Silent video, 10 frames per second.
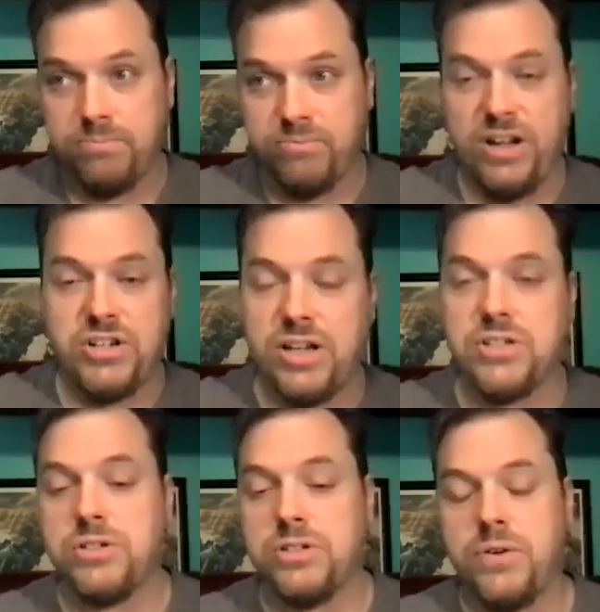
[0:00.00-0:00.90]
franchise
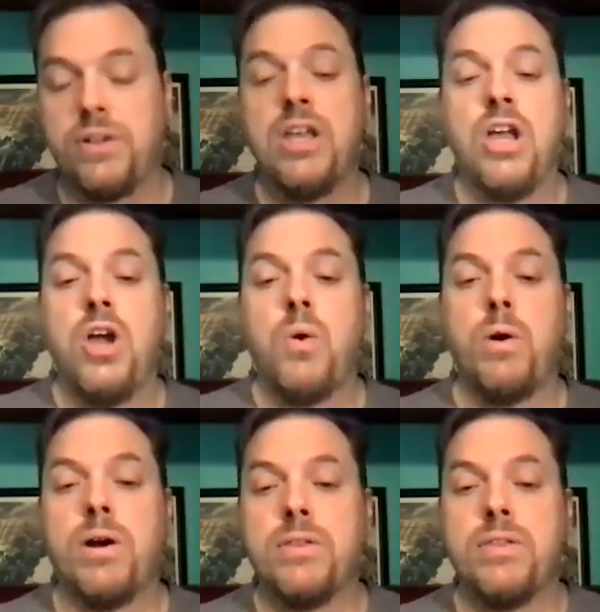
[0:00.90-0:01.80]
you're doing,
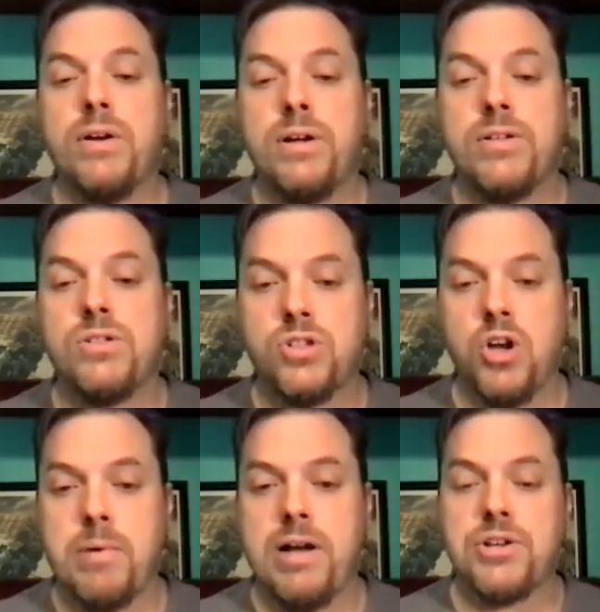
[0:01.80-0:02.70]
where there is so
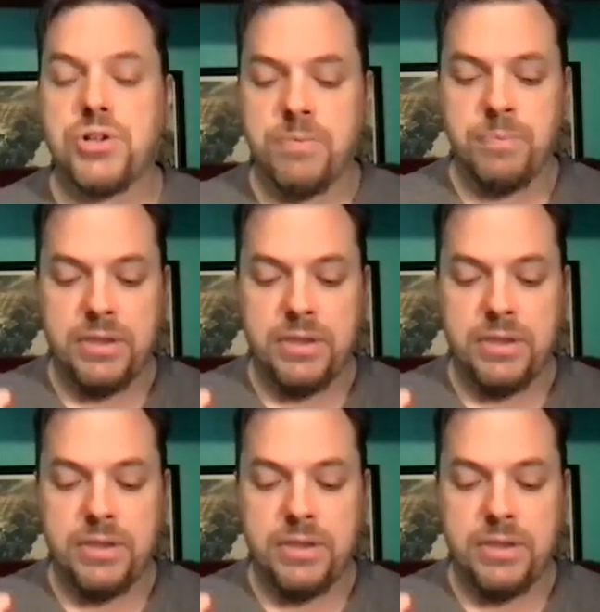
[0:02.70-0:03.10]
much